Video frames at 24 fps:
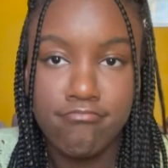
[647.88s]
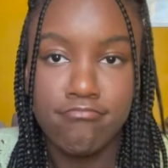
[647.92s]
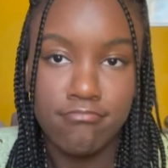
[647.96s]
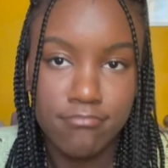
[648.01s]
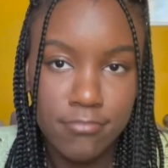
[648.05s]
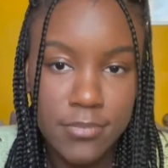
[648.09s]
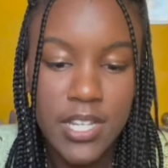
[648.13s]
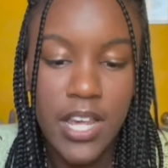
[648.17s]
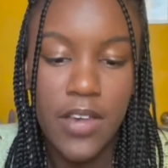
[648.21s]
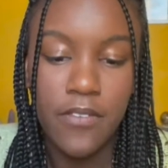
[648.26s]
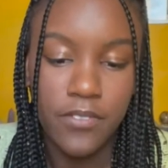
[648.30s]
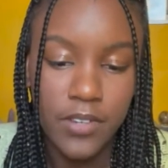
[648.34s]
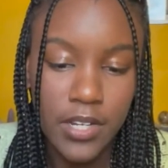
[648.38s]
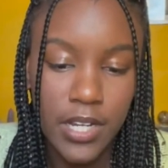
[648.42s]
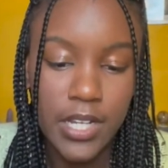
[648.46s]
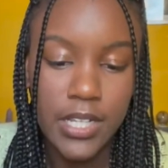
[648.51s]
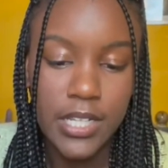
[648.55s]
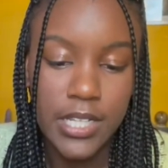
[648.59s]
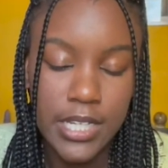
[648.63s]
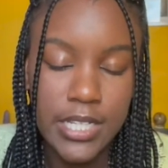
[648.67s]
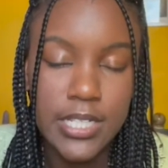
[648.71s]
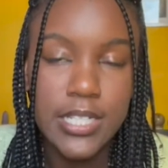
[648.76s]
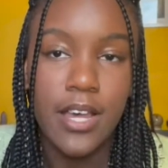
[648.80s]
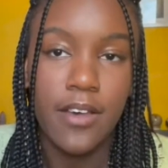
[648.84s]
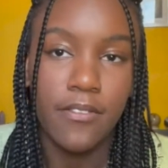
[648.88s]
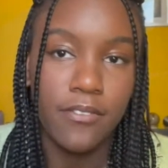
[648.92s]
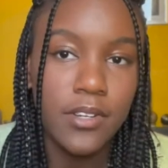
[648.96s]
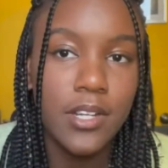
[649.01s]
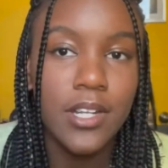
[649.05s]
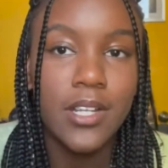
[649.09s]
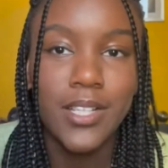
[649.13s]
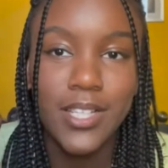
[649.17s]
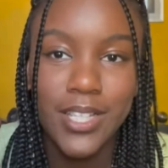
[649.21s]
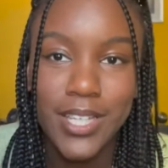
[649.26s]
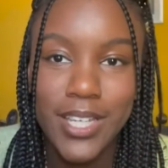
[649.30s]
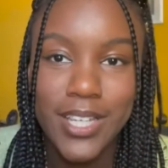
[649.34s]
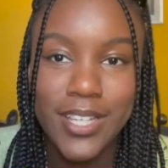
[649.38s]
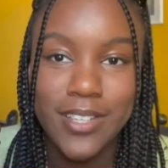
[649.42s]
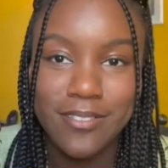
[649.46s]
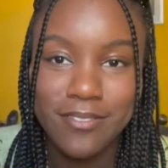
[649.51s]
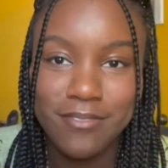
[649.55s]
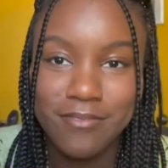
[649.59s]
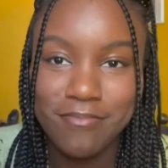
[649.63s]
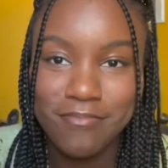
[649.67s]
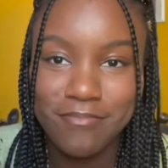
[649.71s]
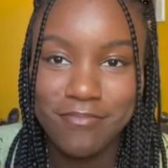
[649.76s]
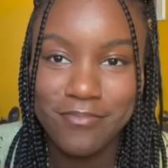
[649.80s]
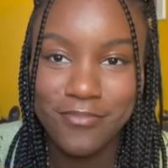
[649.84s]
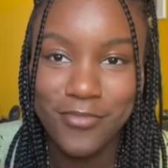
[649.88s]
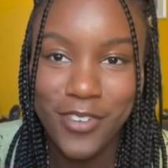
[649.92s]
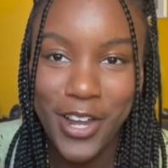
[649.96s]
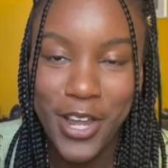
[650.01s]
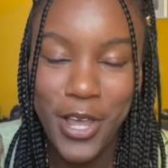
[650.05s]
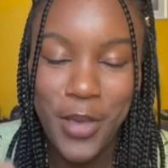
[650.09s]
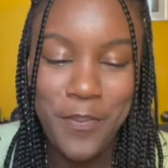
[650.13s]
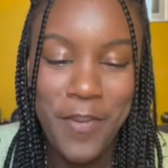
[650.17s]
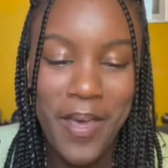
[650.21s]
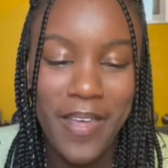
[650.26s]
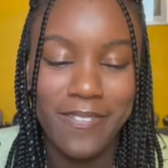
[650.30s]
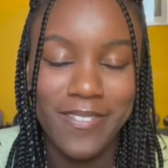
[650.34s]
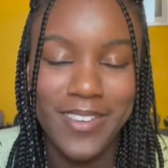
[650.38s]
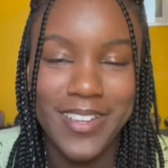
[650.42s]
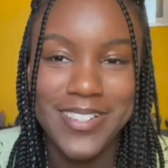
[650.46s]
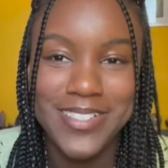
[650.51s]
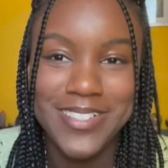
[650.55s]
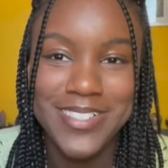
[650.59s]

definitely, definitely recommend this